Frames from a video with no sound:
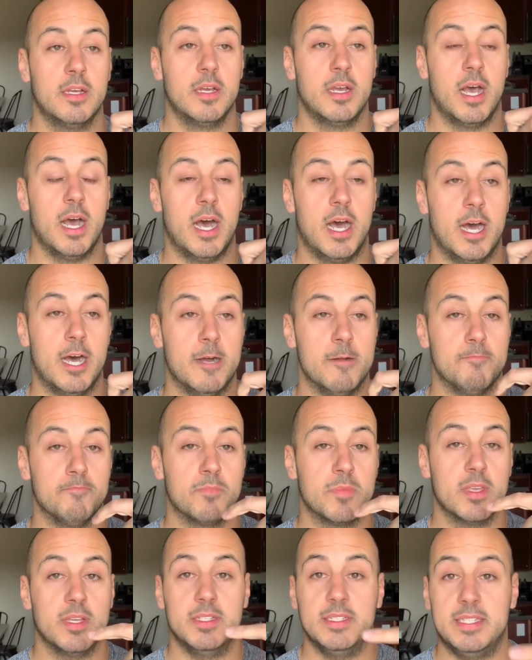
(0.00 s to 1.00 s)

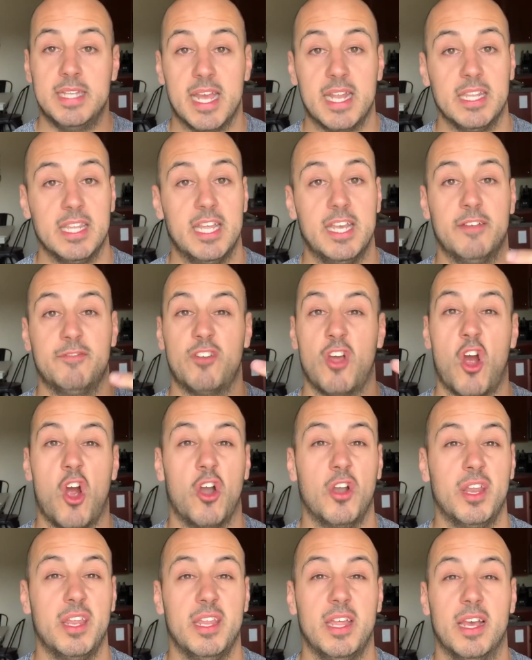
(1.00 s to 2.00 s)
deadlift,
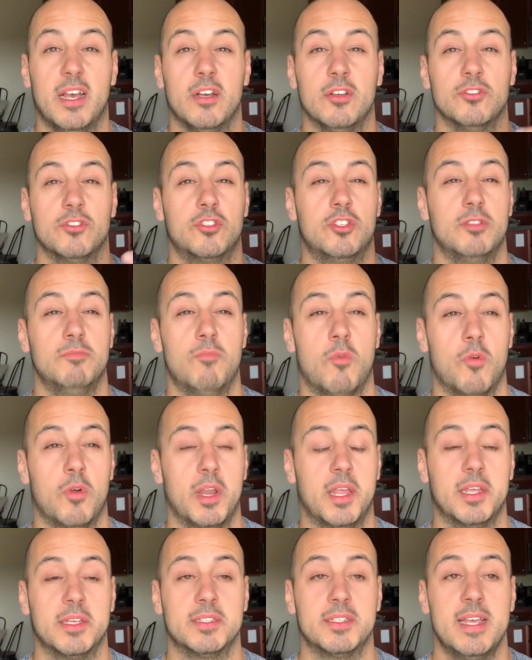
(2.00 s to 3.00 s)
RDLs, good
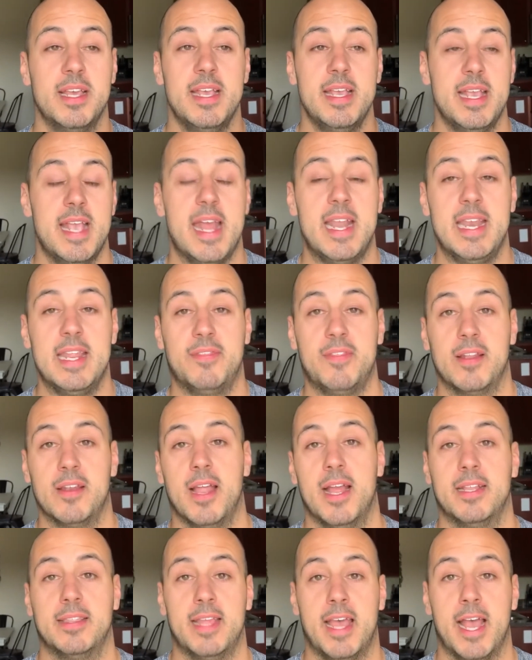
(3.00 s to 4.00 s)
mornings, anything
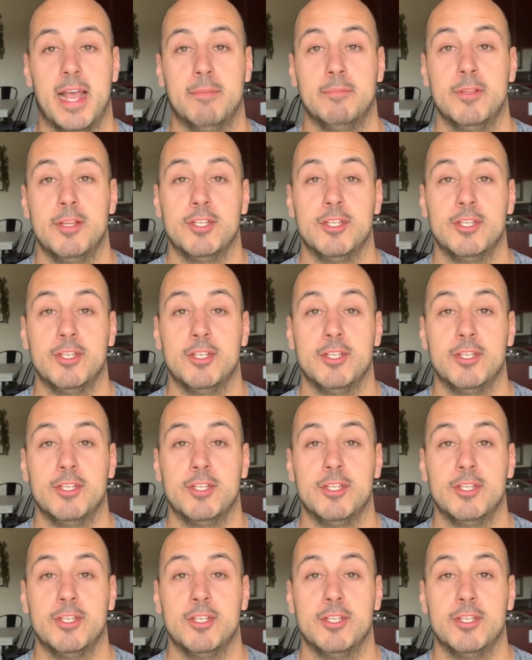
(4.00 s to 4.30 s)
like that.